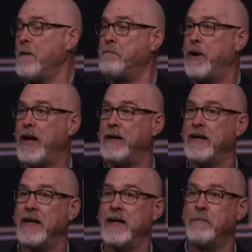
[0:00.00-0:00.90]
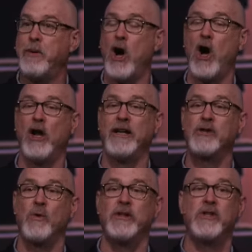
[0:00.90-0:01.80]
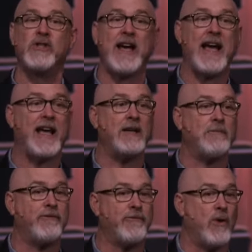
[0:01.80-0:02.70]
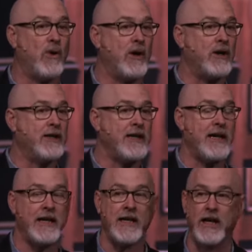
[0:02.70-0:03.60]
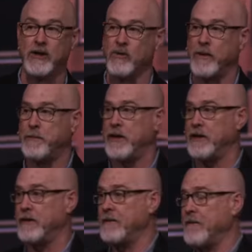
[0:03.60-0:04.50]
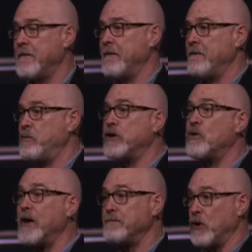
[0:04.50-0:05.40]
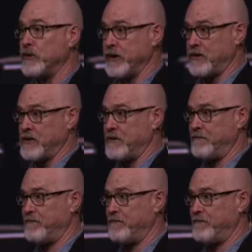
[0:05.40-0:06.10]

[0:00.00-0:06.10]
But Paul is going to stand before King Agrippa with great boldness.